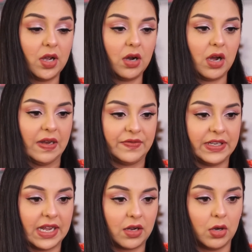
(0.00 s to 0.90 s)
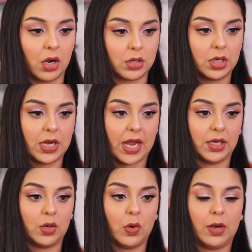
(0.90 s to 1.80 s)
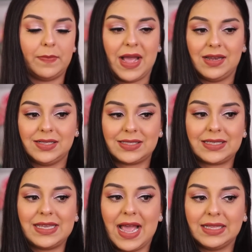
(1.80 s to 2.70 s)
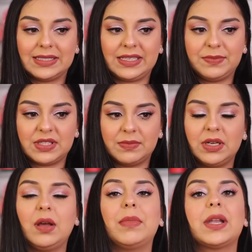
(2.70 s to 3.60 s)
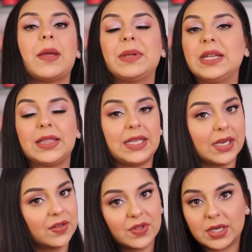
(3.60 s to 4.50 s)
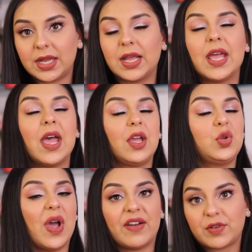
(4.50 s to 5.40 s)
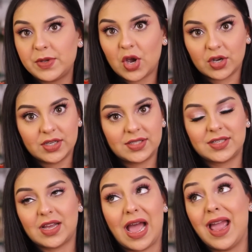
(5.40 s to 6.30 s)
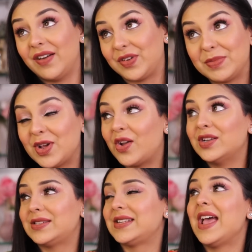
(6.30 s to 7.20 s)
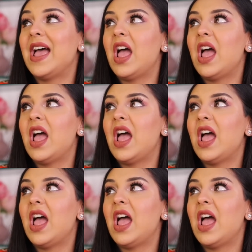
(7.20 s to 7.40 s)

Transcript: I feel like a lot of the 9 quad palettes can seem similar, but I mean, at the end of the day, you have to be honest. I have to be honest.